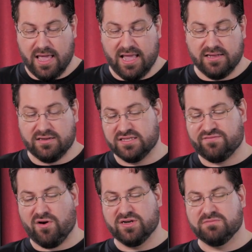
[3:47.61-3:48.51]
And as
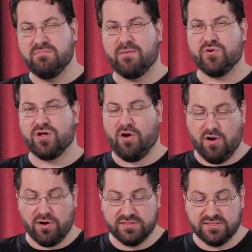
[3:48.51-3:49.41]
far as memory
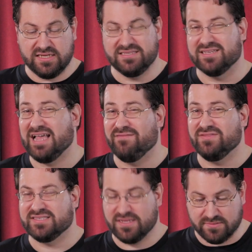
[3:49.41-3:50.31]
cards, it does have
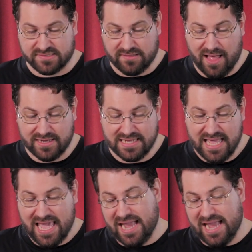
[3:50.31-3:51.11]
the single slot,